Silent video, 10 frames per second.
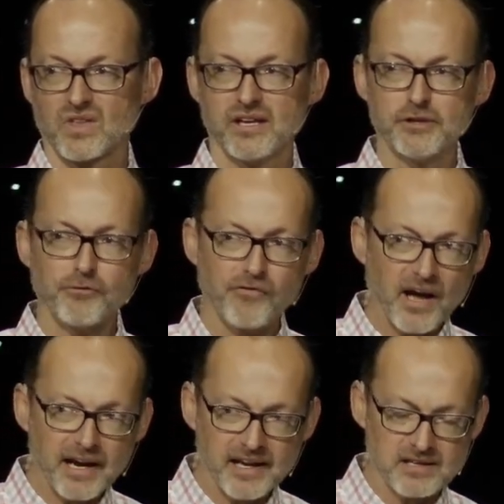In your
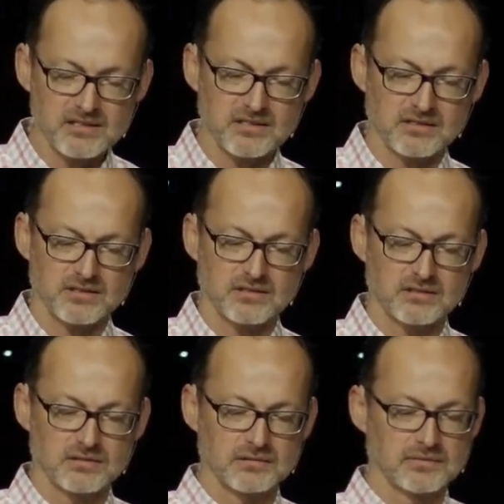finances.
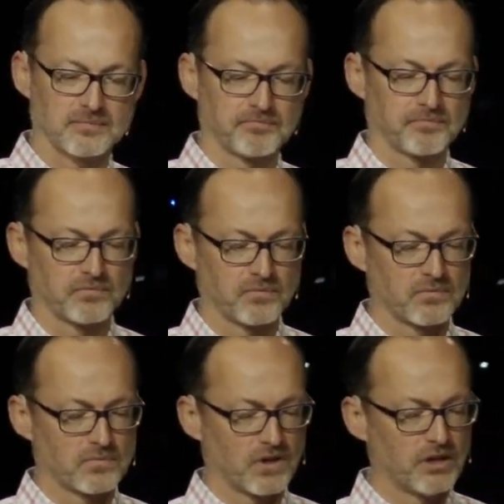
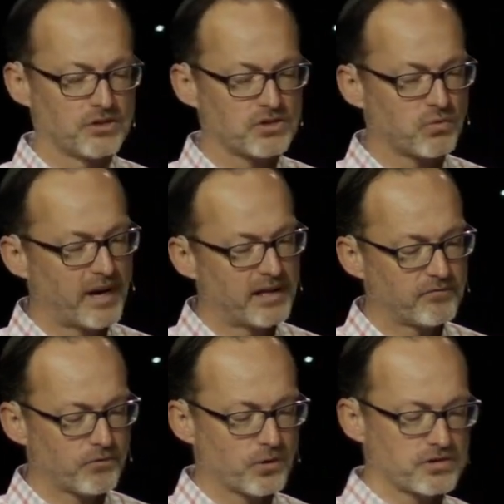Are you just waiting
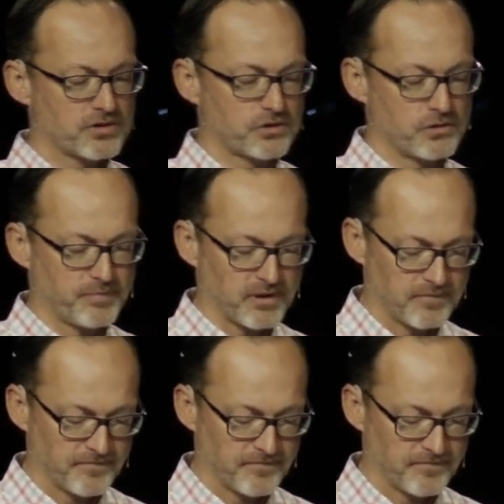for the super?